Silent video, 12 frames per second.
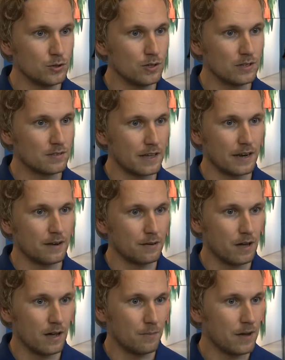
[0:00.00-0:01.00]
is then
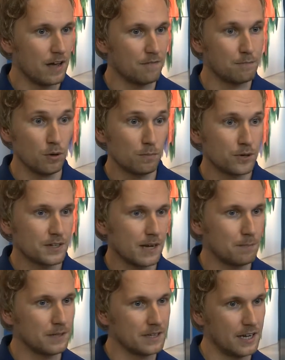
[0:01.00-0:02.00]
have pull print
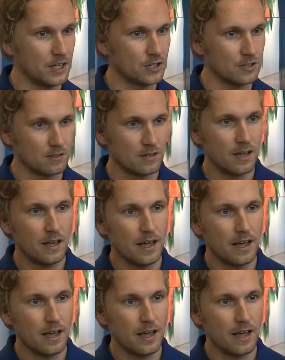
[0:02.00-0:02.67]
applications